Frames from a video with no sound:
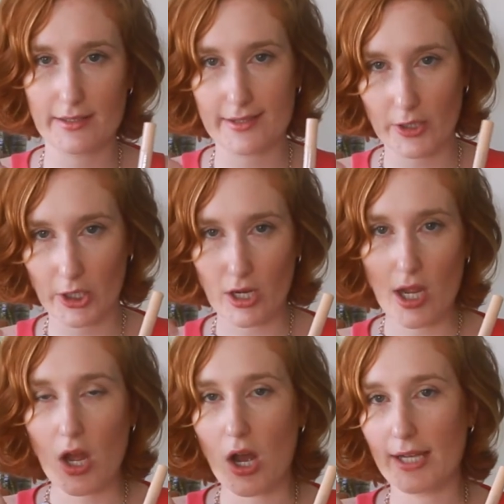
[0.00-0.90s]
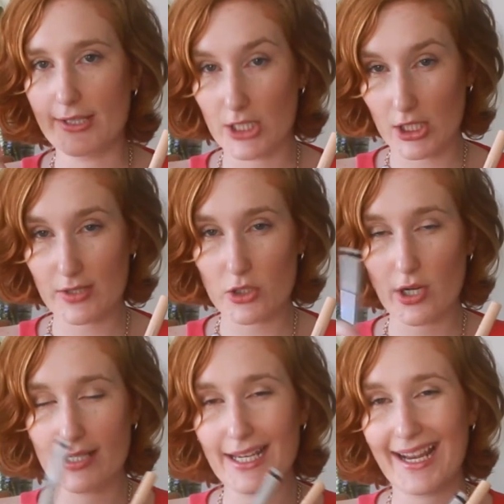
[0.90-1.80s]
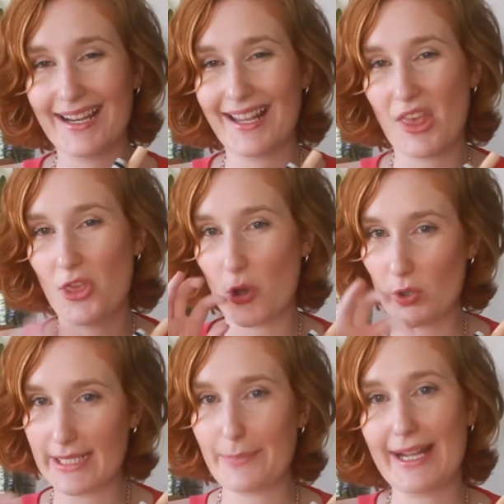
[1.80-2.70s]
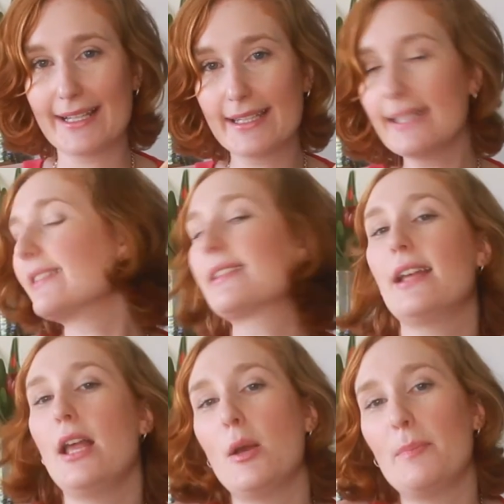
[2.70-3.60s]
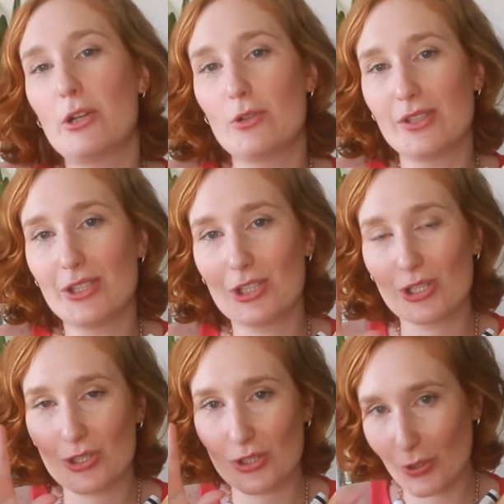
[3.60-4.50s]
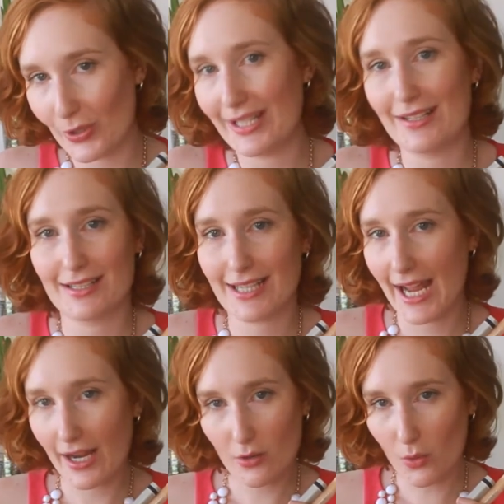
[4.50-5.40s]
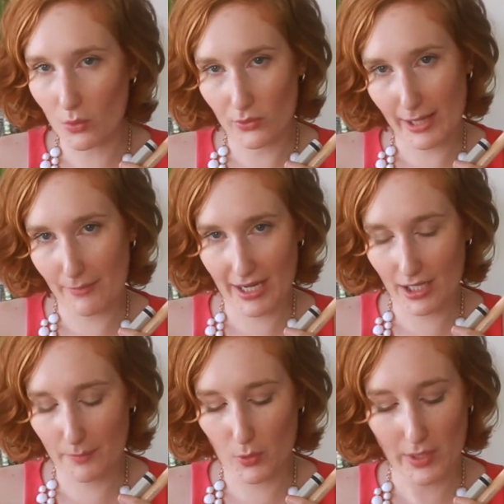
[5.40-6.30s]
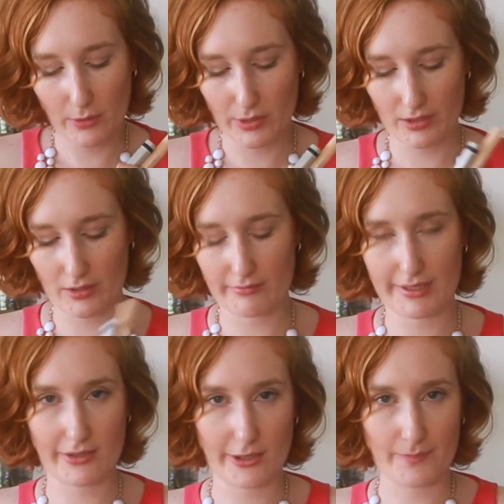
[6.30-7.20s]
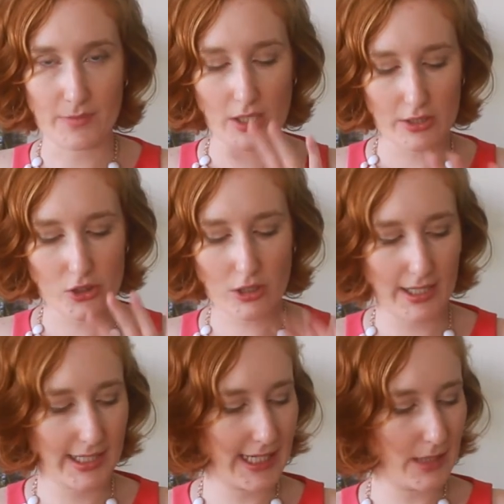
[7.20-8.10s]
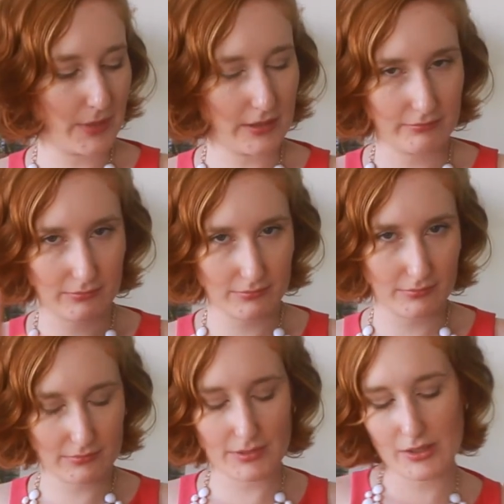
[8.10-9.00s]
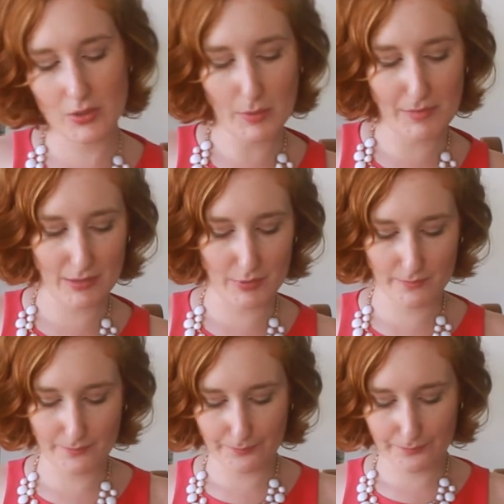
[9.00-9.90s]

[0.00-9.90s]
So I just try and take those basics, because you just don't need to take all that makeup away with you. So I try and keep it to a minimum.